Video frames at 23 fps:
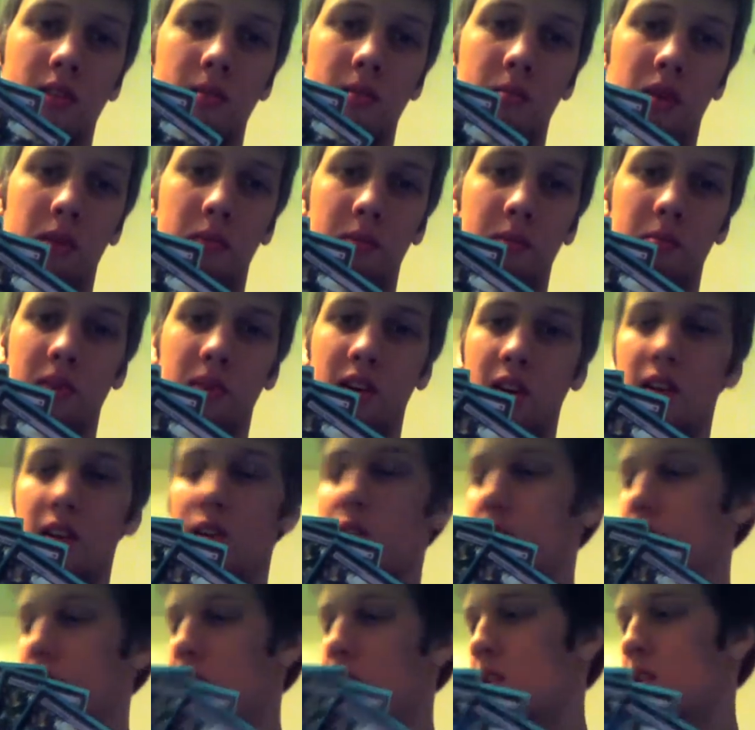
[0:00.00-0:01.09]
the pump
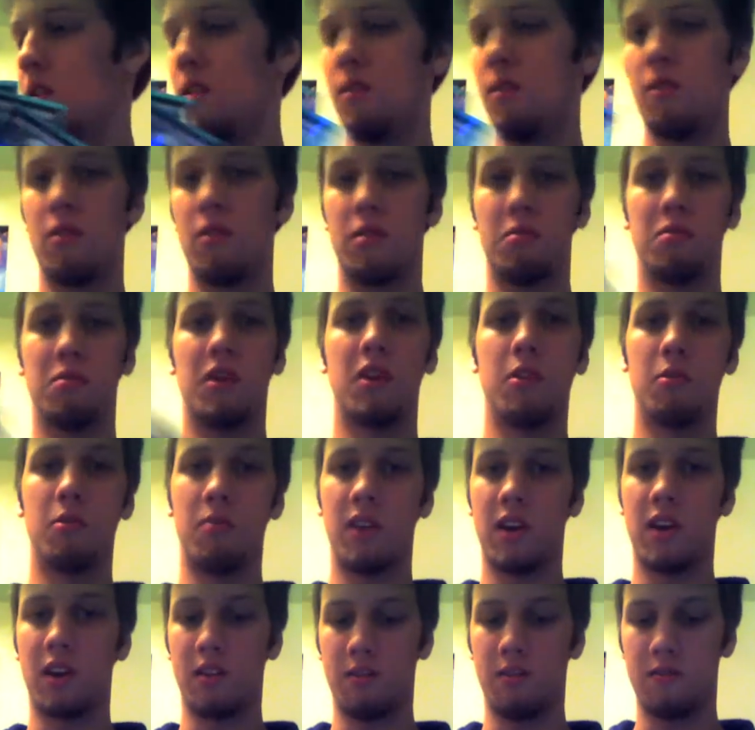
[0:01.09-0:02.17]
spell for mono
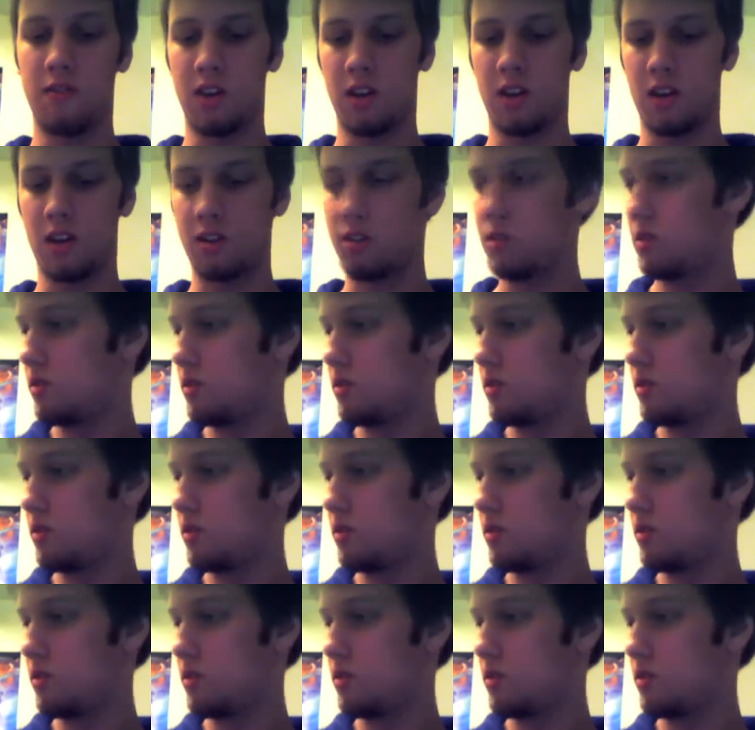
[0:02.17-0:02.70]
black Infect.